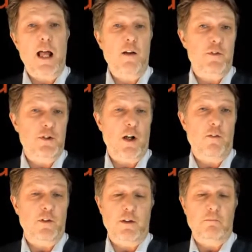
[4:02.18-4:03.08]
Alvin
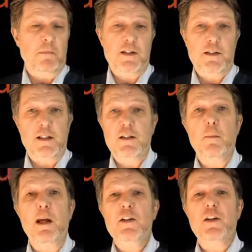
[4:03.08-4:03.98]
Toffler. It's
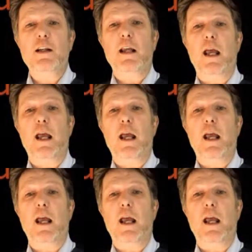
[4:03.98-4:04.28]
amazing,